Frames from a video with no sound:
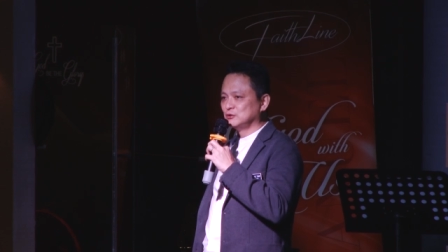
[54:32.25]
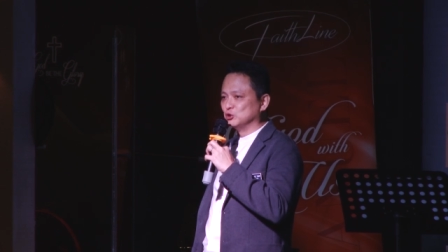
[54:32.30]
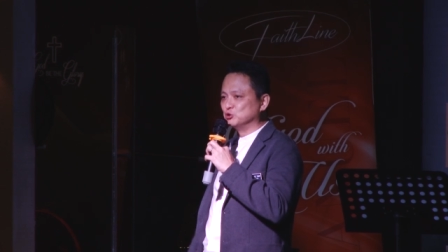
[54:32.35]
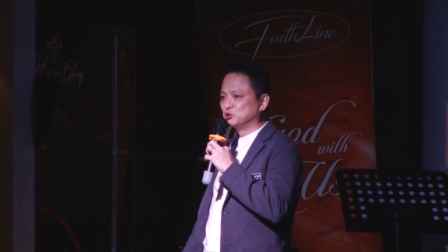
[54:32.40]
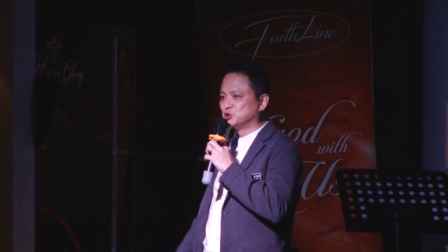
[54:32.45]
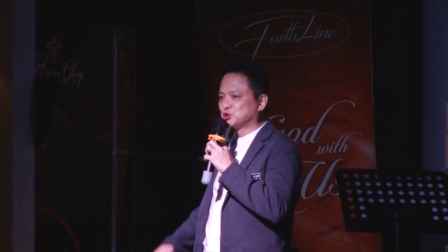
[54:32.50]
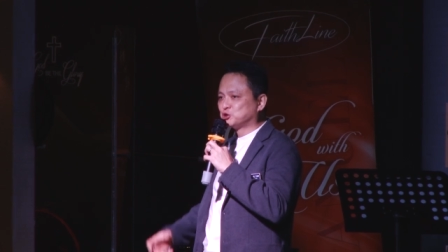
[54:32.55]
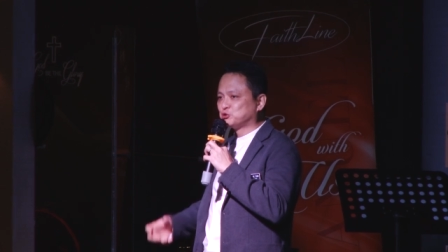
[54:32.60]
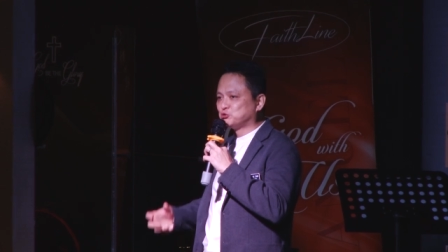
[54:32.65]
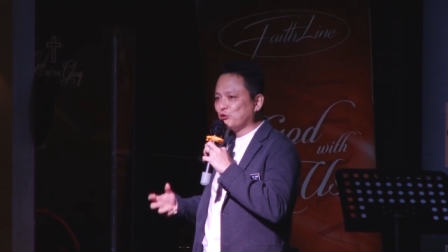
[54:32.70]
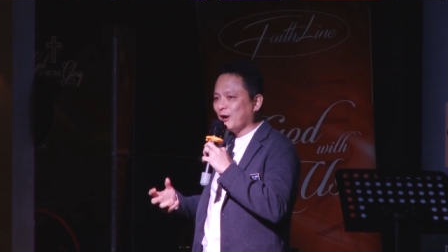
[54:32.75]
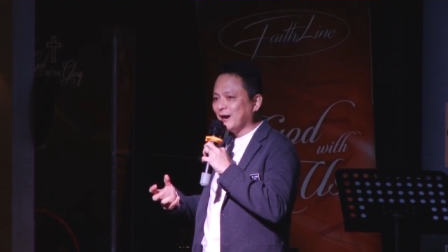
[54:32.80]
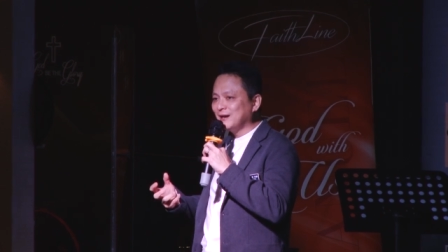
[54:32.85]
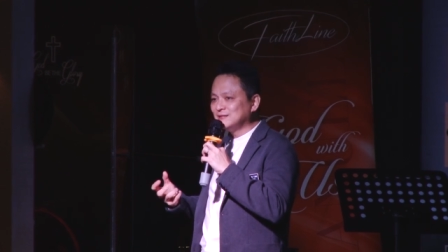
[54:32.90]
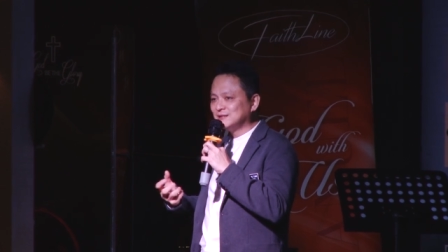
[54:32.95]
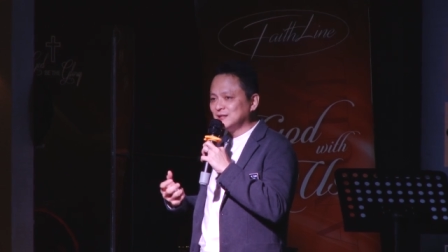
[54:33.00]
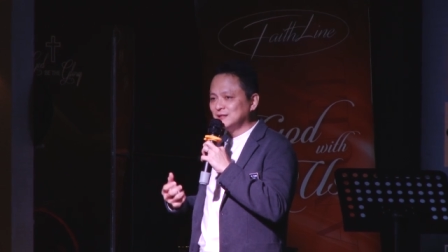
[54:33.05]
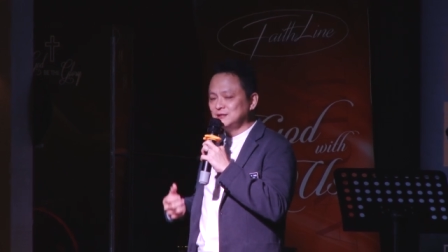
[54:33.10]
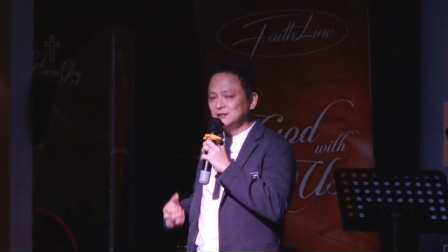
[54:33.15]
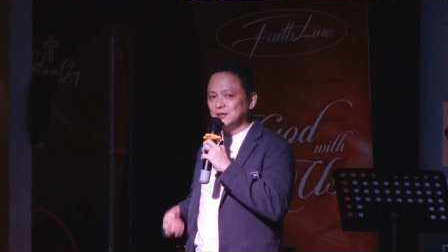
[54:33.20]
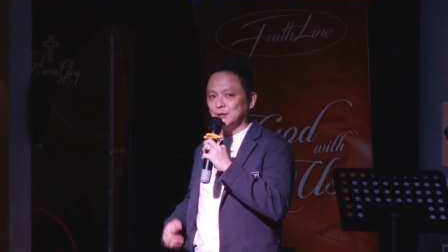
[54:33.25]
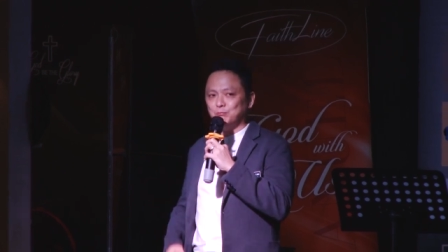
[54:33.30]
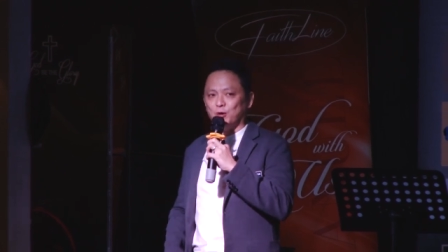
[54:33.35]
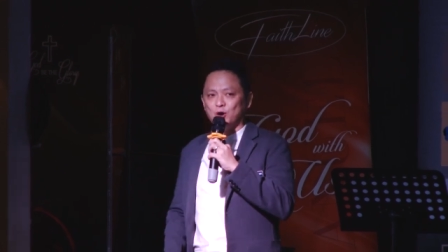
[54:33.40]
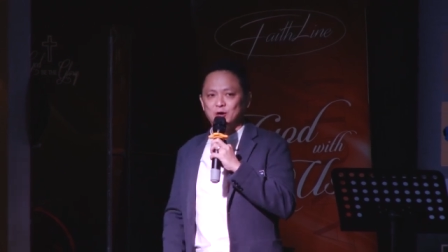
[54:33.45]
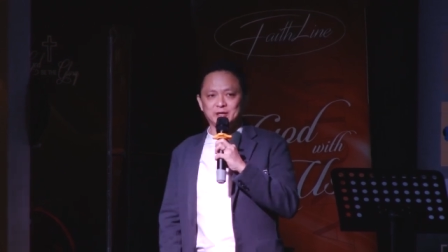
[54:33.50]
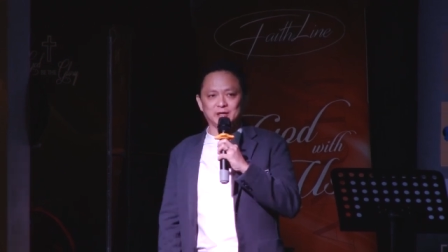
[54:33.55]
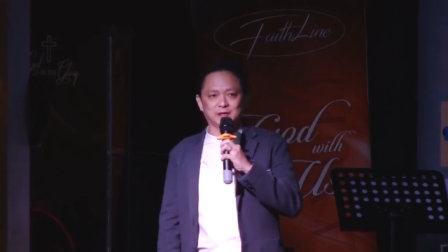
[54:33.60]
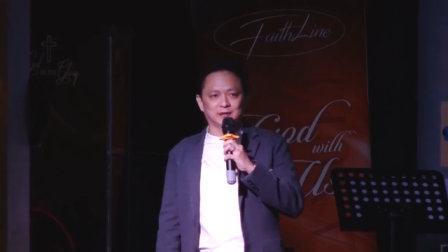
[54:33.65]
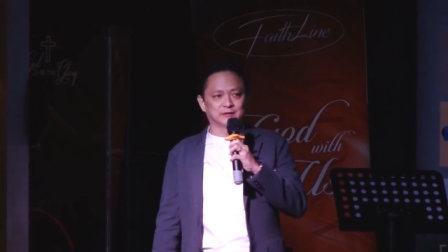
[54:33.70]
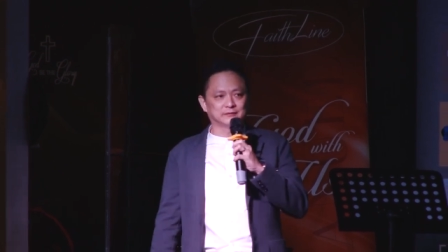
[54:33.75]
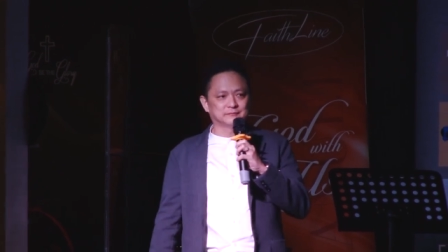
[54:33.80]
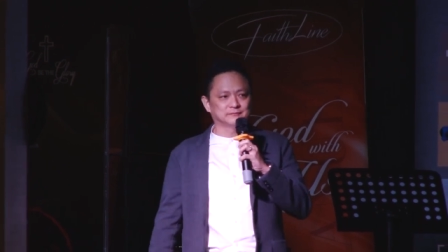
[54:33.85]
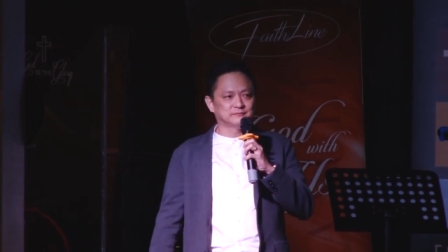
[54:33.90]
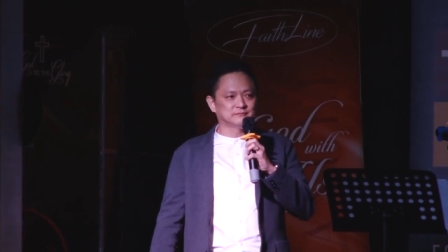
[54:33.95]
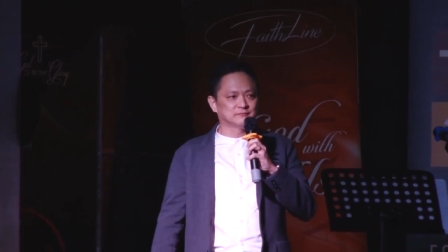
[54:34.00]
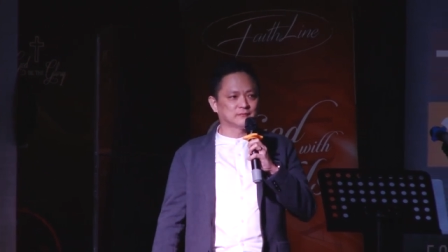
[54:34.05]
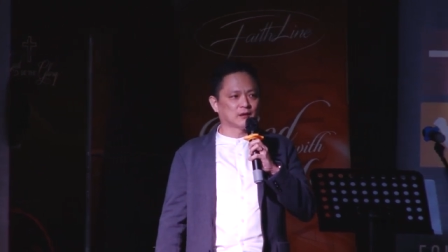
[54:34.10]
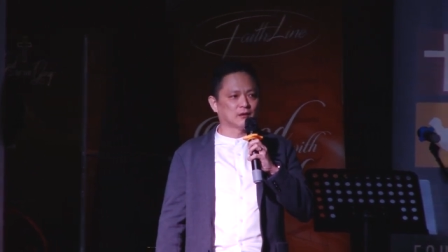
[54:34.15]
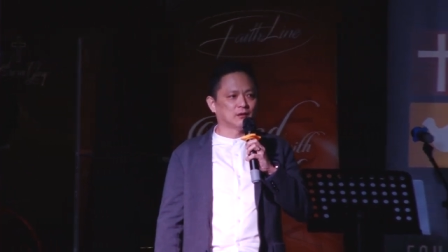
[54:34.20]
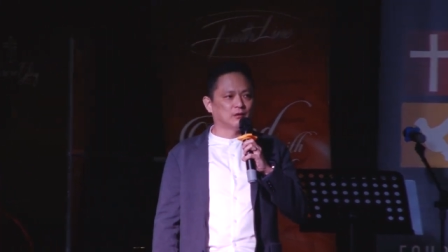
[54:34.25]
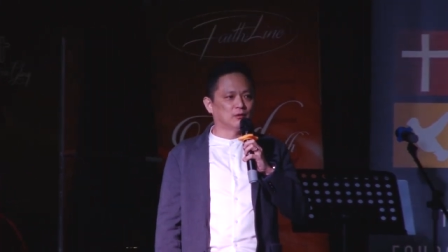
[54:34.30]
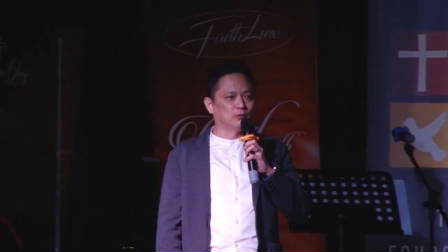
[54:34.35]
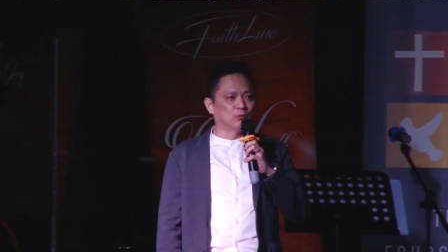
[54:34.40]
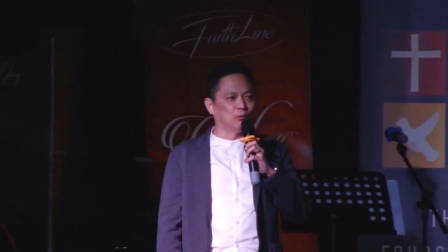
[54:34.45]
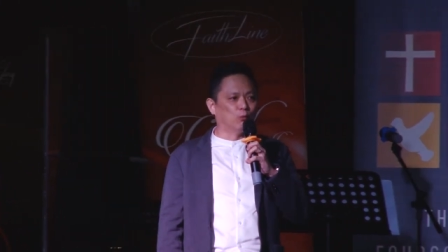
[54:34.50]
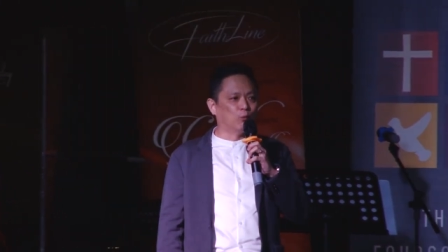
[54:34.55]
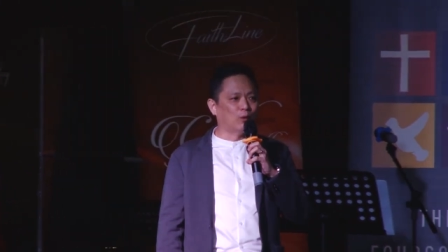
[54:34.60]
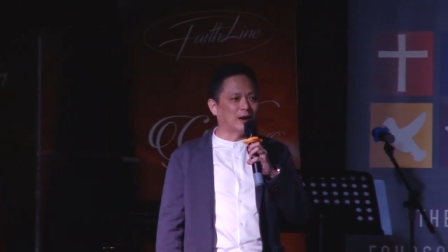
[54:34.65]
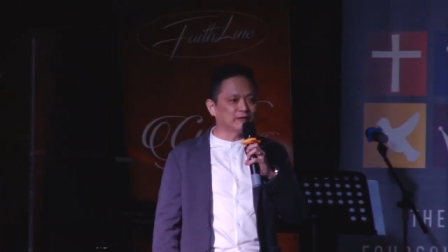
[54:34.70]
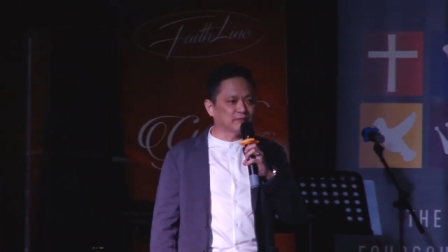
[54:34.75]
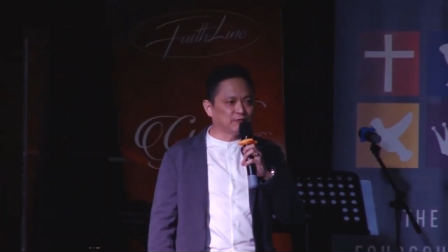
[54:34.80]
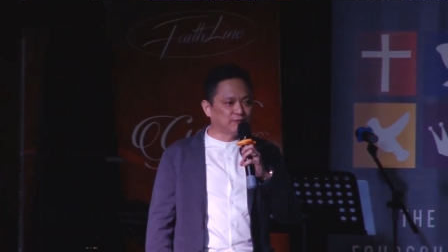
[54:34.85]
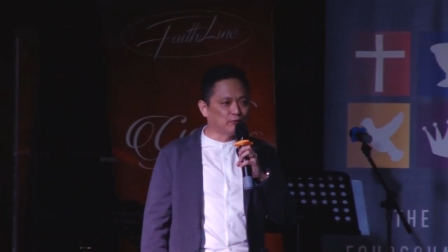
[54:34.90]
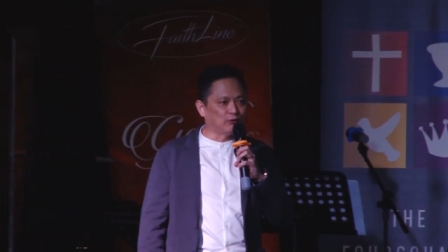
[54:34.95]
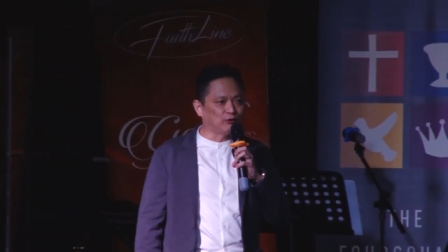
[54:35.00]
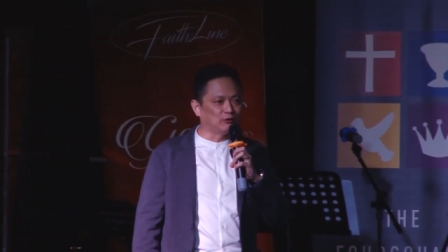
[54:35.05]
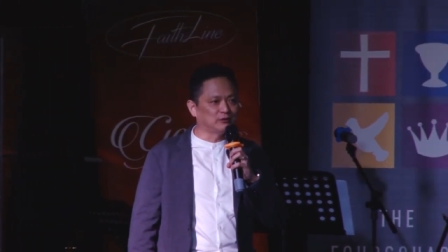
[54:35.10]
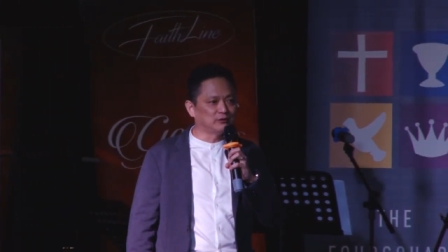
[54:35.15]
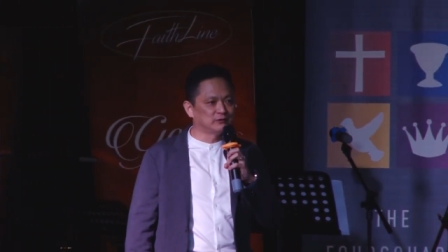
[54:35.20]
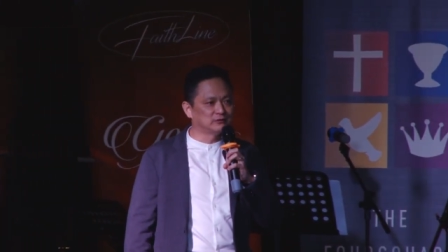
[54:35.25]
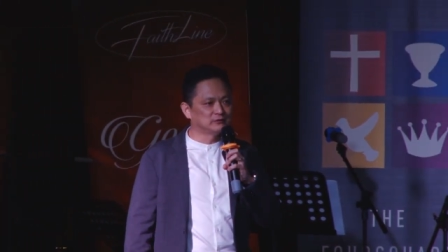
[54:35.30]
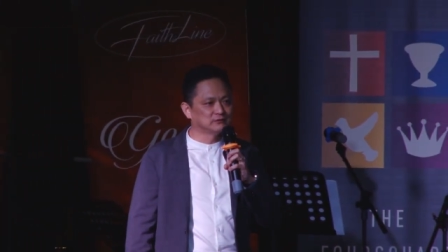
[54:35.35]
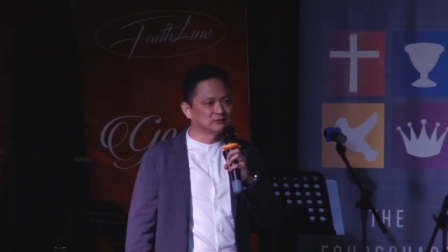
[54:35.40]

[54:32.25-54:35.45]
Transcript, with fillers: to strengthen the body. What for?